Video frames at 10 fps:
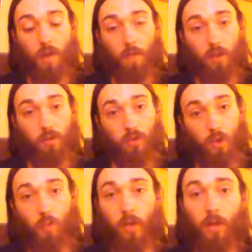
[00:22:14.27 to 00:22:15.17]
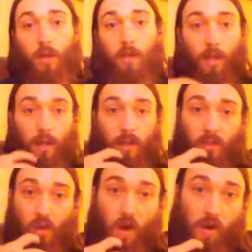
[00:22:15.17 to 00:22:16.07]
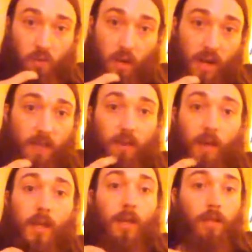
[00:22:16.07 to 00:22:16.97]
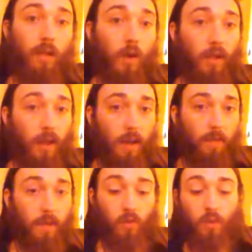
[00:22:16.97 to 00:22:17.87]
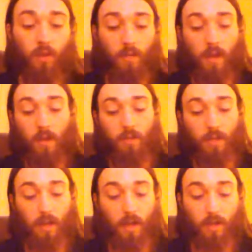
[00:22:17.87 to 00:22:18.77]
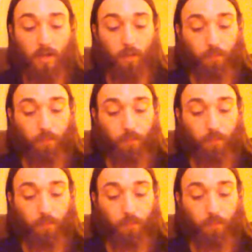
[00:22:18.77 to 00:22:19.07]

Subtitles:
But they're stupid. They like scars, whatever. So it kind of fits with the fantasy idea.